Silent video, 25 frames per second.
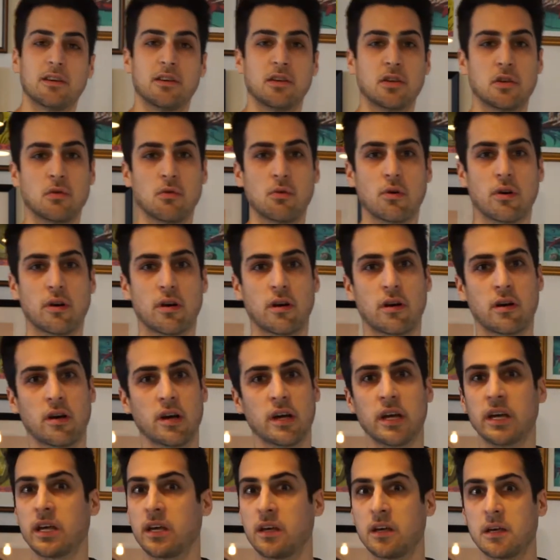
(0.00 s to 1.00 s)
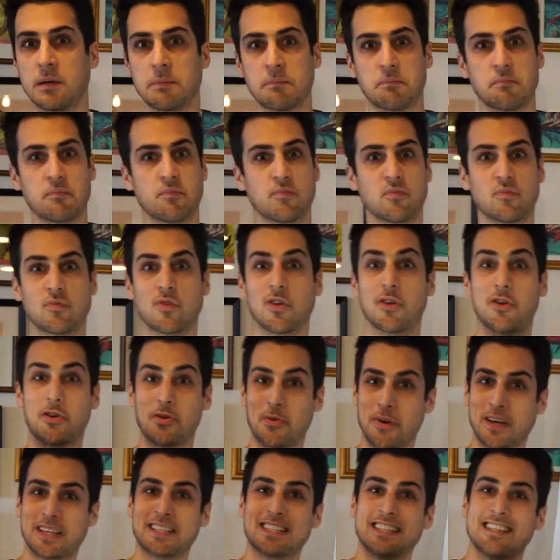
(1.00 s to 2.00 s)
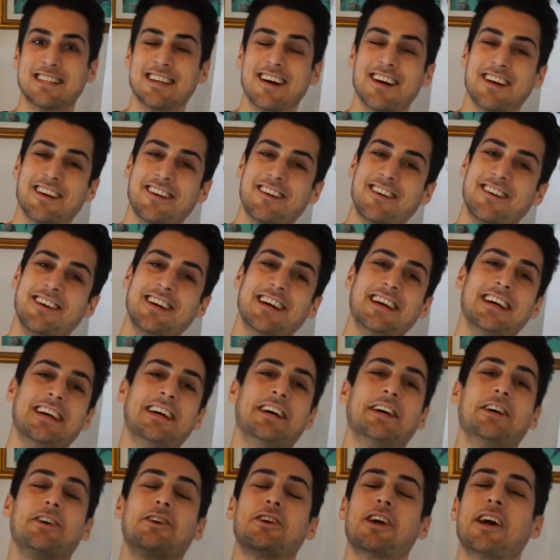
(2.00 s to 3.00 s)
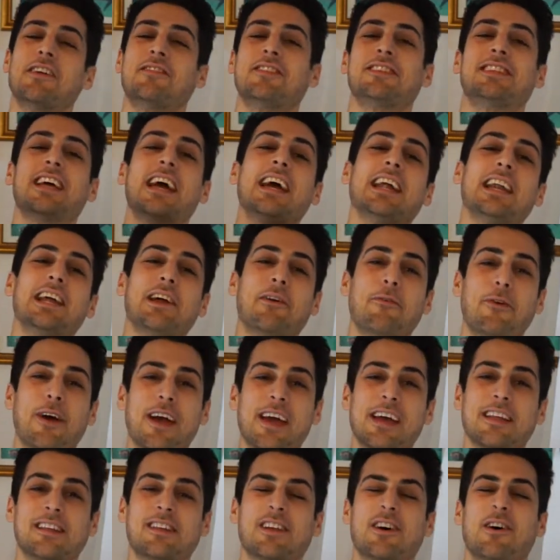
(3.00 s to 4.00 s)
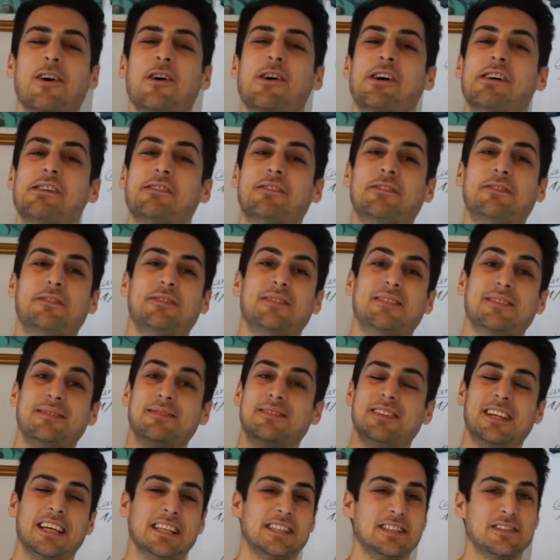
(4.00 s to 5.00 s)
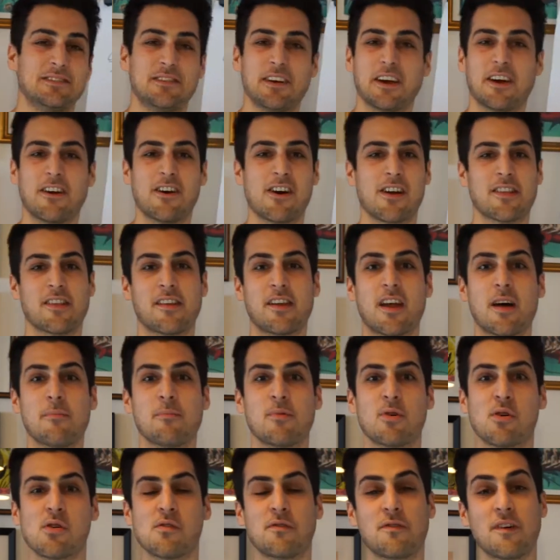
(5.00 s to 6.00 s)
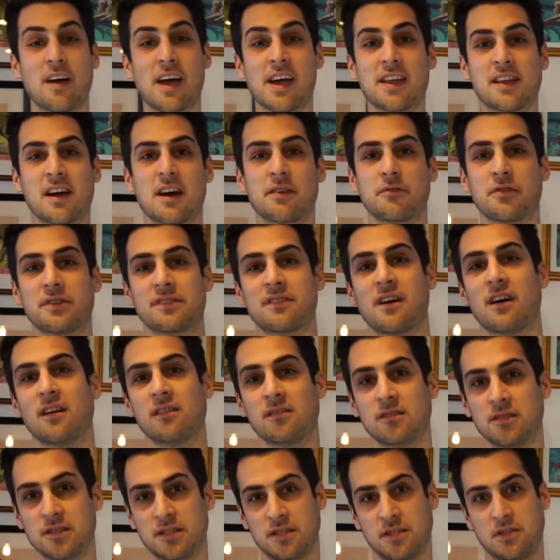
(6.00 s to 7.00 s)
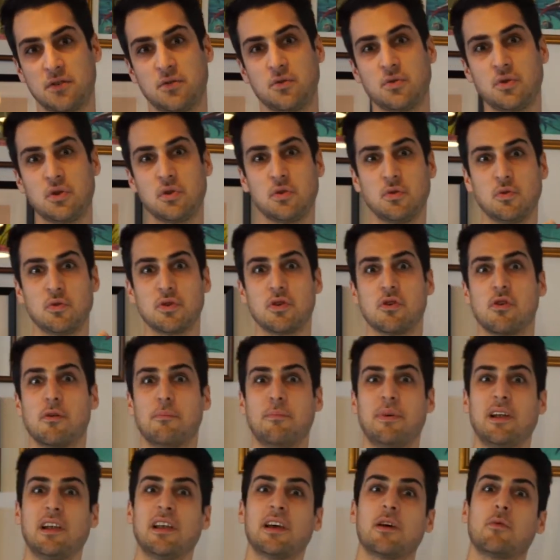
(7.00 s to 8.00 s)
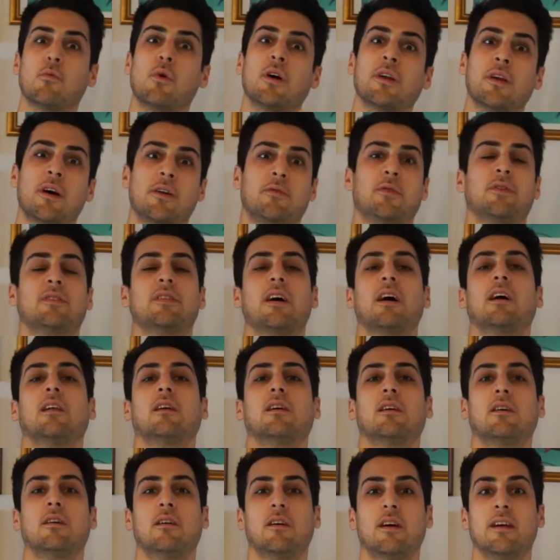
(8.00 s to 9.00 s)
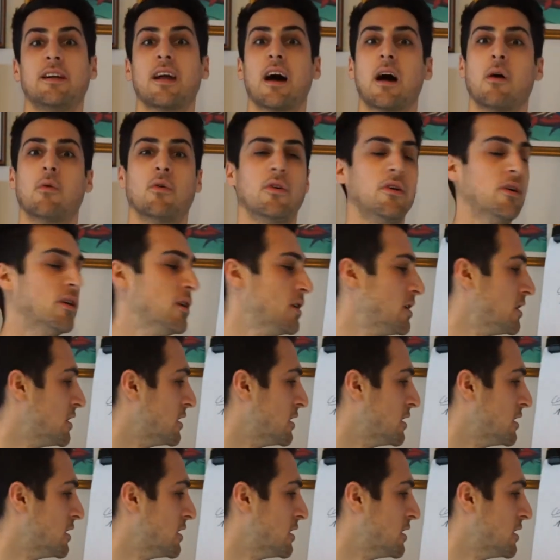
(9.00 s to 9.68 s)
You are a UX designer. You have a daily rate of, let's figure out a number of $800. You're billing $100 an hour.